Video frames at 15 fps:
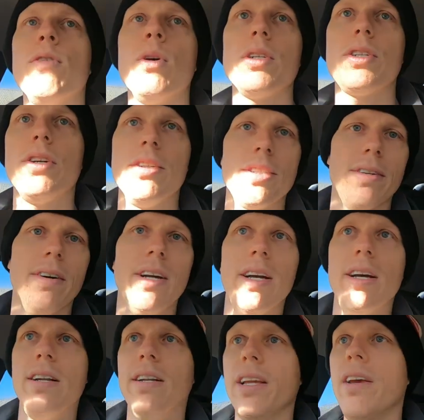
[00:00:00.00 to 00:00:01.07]
fortunes
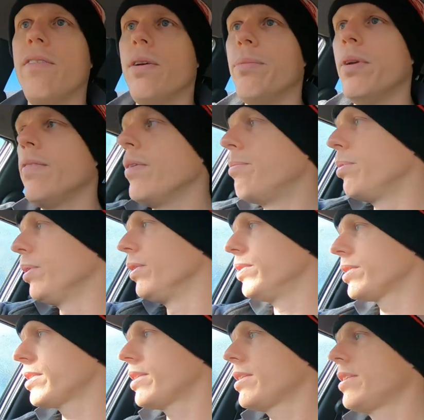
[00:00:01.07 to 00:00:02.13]
around and give it a bit of a
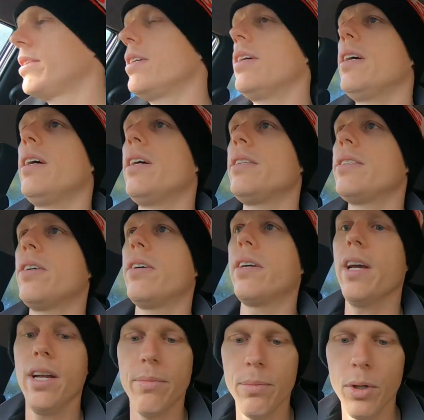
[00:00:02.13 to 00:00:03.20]
boost, try and
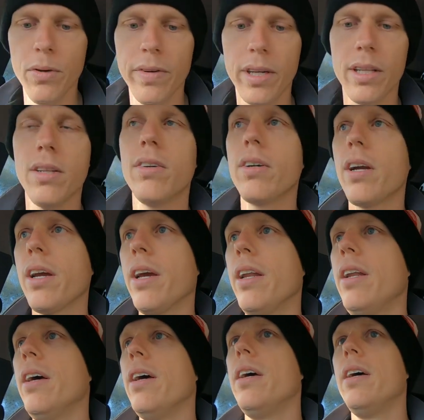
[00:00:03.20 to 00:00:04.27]
get it moving along
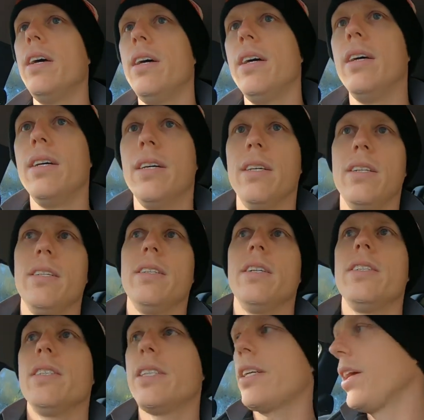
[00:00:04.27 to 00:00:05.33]
again. I
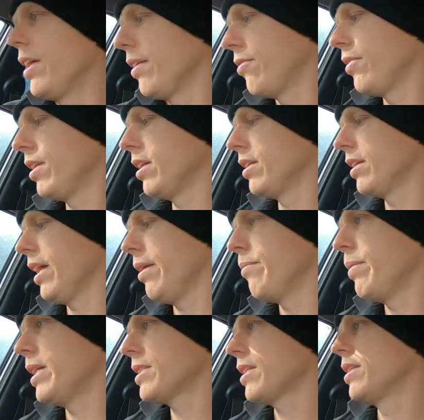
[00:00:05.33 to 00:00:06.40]
just got the feeling that
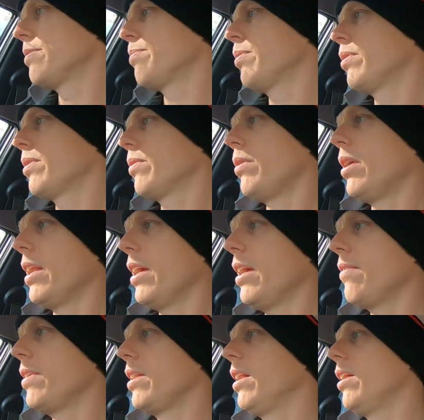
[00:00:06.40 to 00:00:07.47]
mustard's put quite a
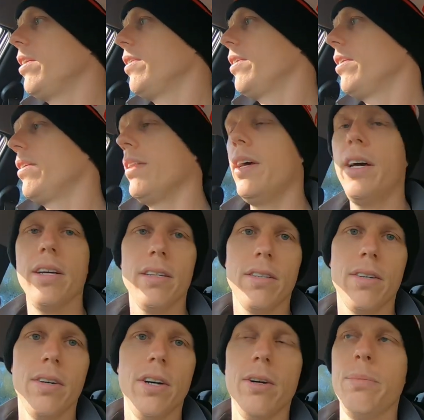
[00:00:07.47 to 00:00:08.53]
heavy load on that
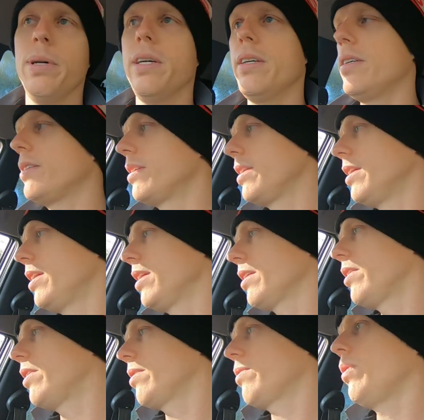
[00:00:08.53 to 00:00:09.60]
crop,
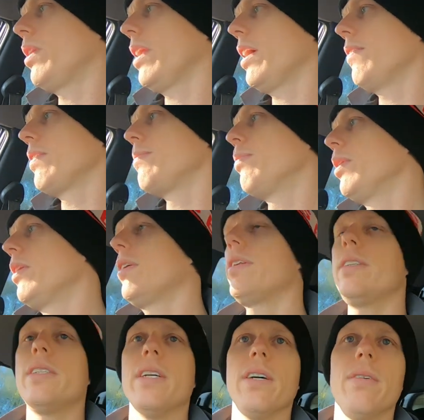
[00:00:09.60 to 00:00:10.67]
quite a heavy
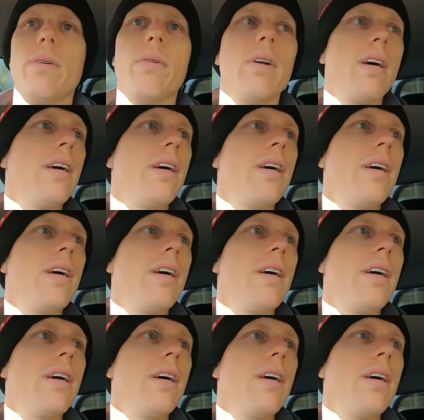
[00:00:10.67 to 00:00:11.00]
burden, so